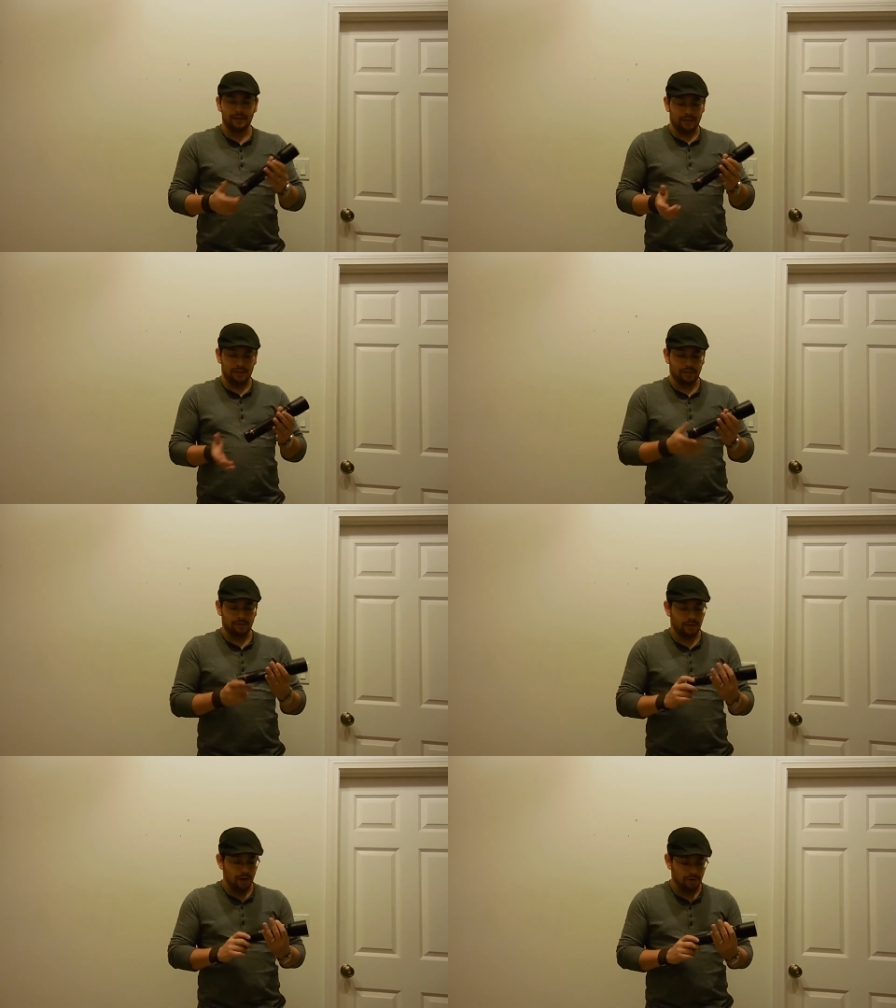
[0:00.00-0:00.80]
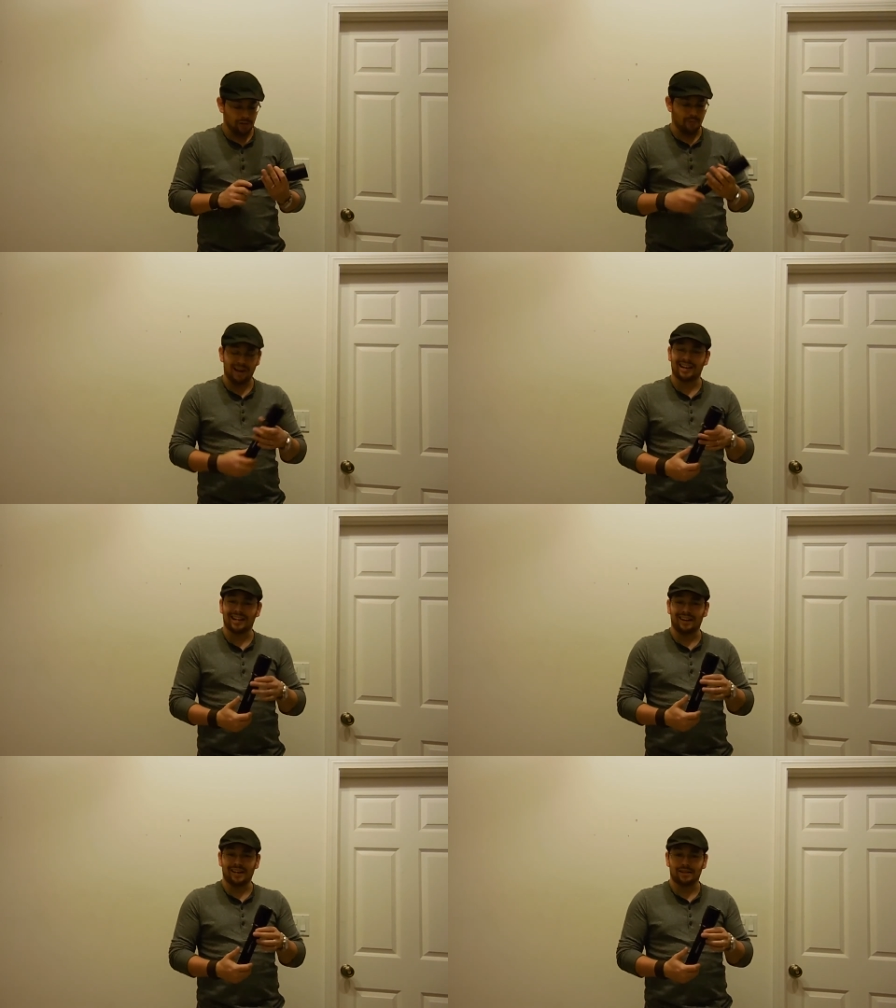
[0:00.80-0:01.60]
It's a Coast brand I
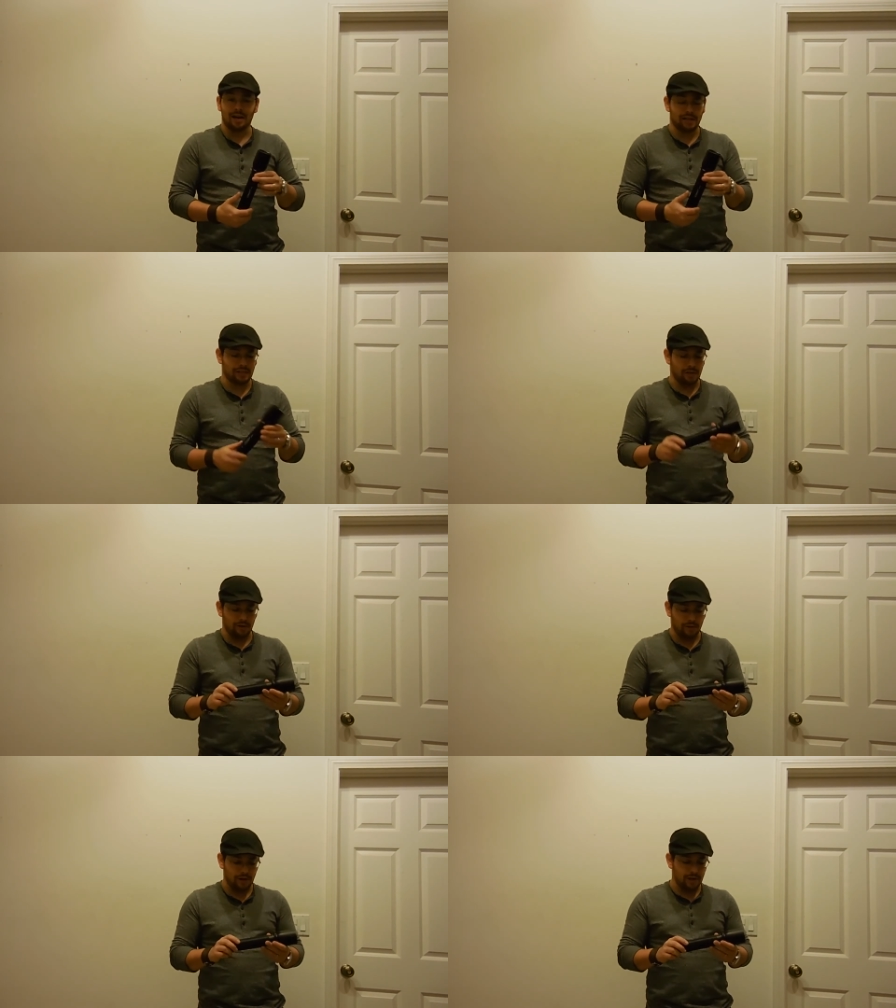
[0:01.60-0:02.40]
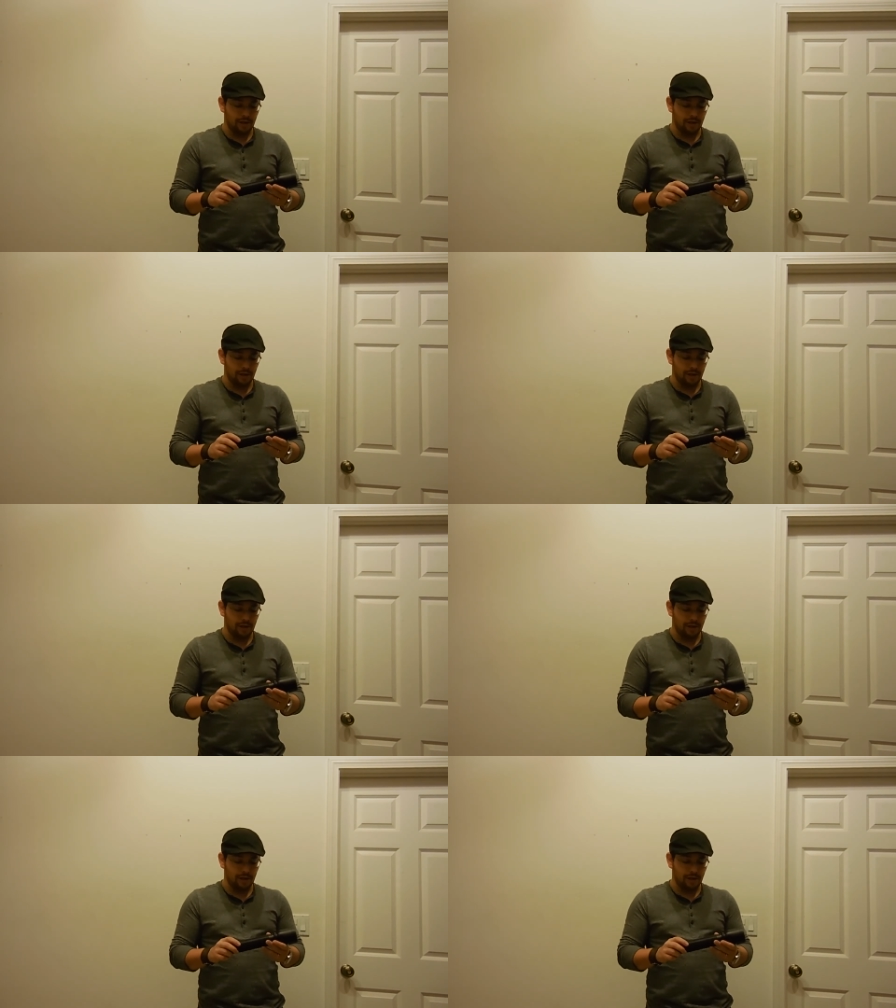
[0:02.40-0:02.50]
got at Costco.